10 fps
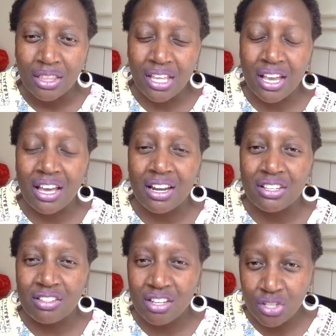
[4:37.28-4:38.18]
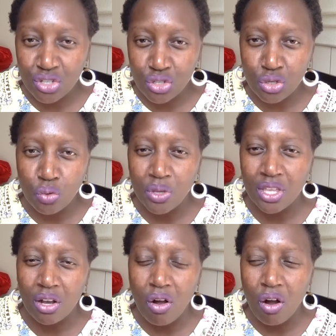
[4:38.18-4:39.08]
They can assist you with
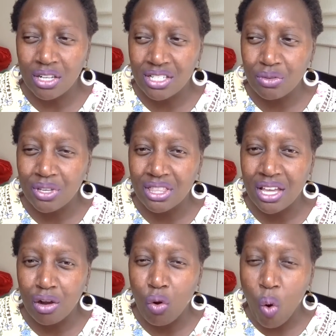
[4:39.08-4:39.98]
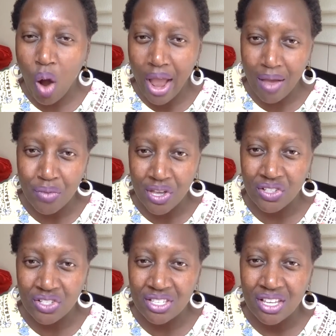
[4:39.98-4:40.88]
the
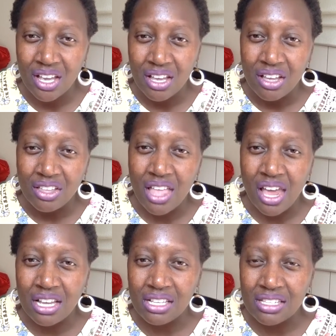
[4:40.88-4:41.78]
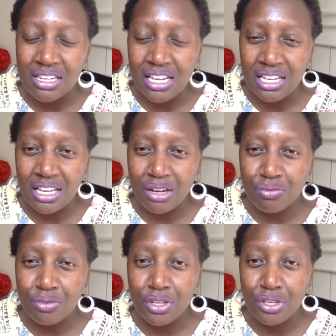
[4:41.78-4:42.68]
requirements that is needed
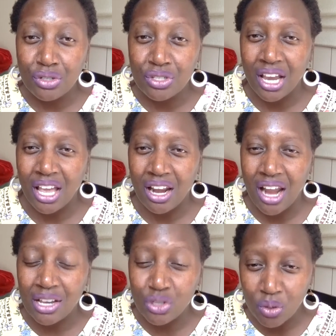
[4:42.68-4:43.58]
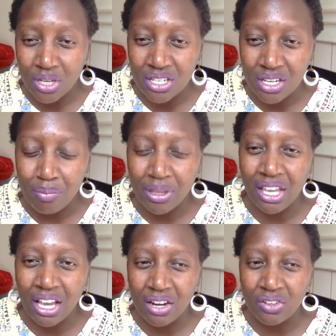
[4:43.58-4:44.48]
for you to get an I-20, but
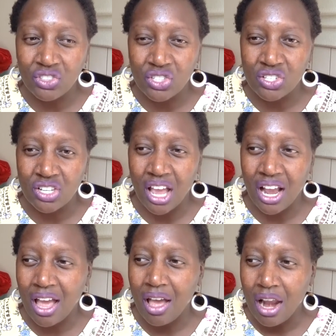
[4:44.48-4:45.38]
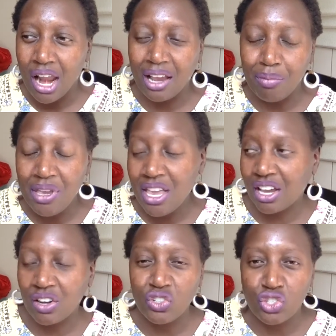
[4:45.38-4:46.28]
they cannot just, like me, I
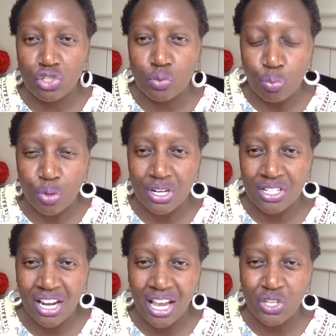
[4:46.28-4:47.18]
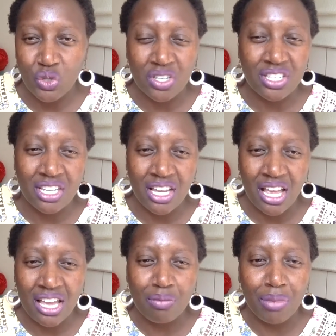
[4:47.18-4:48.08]
cannot just print an I-20
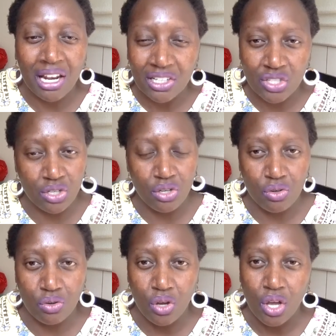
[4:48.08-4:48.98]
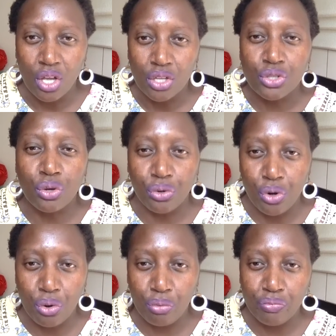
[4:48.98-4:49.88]
and mail it to you. So
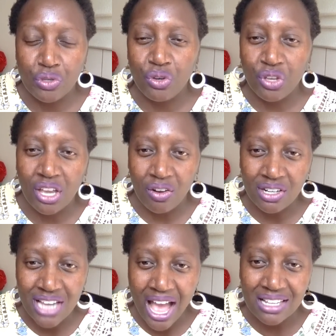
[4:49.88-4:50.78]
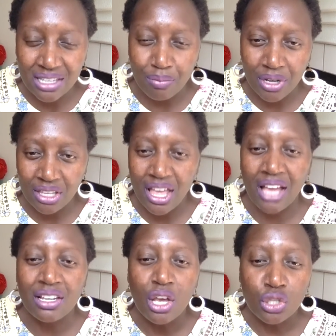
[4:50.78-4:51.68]
no, so you cannot ask somebody
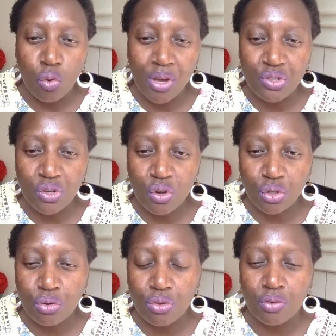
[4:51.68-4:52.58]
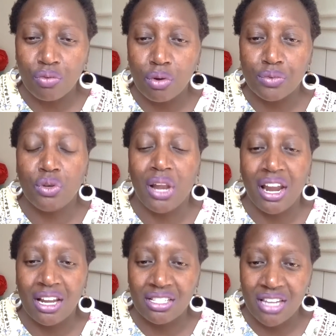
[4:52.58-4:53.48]
that. So once you go through the forms, you'll
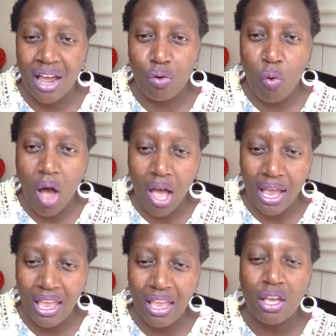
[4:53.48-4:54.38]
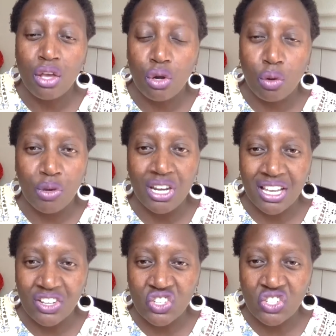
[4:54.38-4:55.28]
understand why nobody
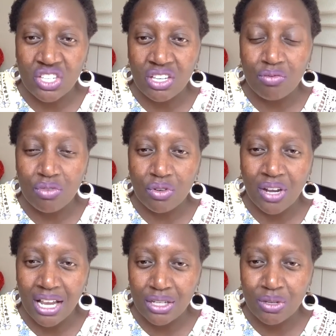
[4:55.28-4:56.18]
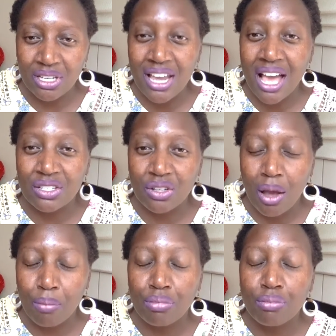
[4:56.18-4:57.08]
can just give you an I-20. It has to
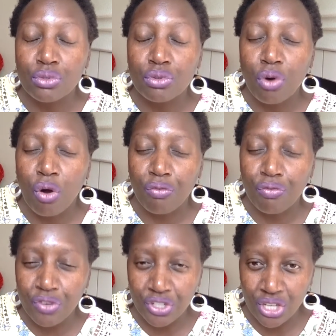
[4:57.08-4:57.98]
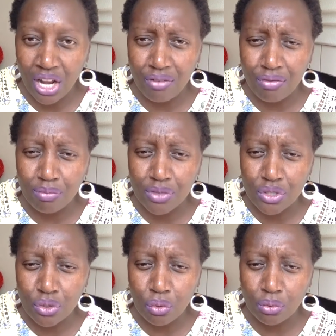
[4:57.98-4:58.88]
come officially from the
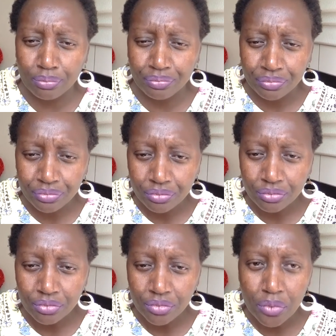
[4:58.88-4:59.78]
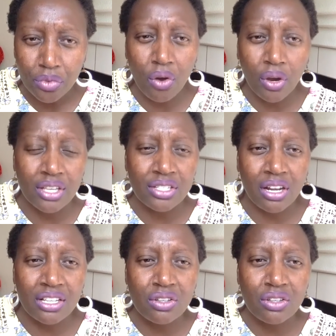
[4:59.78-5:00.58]
school. Okay, so let's